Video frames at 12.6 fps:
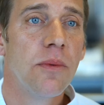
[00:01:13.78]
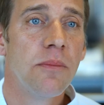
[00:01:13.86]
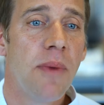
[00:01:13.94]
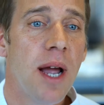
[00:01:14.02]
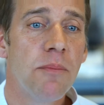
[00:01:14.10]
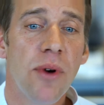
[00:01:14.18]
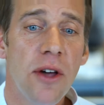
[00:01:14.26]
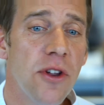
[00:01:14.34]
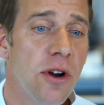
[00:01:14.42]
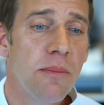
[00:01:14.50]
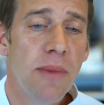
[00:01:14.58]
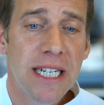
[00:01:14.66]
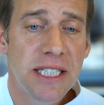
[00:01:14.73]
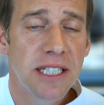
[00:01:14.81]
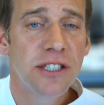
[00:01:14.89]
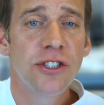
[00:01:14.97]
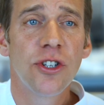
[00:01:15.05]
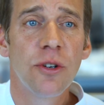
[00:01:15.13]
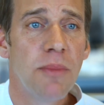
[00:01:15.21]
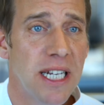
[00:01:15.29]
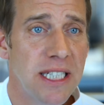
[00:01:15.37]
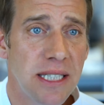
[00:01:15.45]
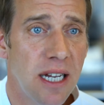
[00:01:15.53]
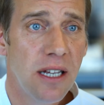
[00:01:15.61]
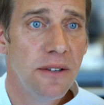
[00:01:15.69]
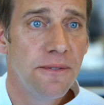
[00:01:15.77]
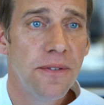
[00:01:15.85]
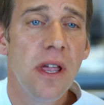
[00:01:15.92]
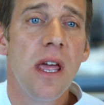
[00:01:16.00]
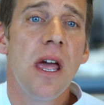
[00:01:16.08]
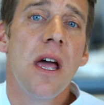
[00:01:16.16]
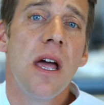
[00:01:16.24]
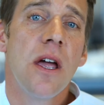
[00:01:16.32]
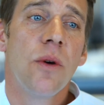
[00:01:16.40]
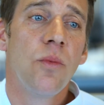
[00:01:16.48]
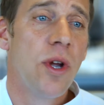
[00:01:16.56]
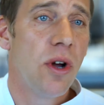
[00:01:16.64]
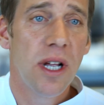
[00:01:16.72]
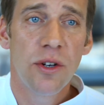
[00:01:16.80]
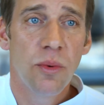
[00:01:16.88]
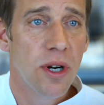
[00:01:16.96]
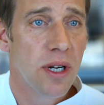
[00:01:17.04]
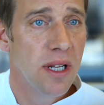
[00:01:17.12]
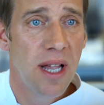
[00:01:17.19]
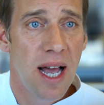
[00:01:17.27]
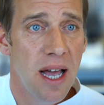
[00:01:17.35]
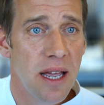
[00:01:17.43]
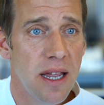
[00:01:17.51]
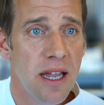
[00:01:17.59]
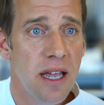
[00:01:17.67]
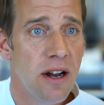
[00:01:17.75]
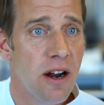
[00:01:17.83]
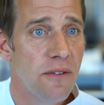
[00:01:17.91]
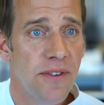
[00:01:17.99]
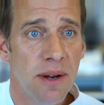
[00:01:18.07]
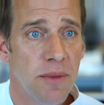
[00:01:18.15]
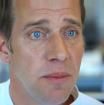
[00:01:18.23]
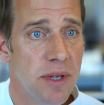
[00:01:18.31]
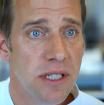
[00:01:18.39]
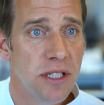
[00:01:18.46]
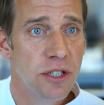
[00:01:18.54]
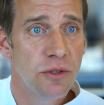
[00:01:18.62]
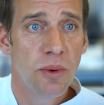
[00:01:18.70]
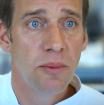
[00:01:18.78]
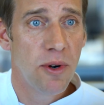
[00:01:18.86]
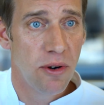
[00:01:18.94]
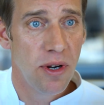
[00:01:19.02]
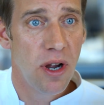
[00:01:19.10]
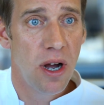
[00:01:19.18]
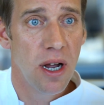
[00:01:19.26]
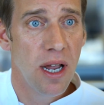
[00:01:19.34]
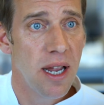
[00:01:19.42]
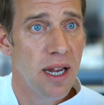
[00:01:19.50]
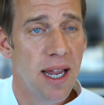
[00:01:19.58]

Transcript: My brother, my sister, myself, we all had to work a lot in our family business when we were young. It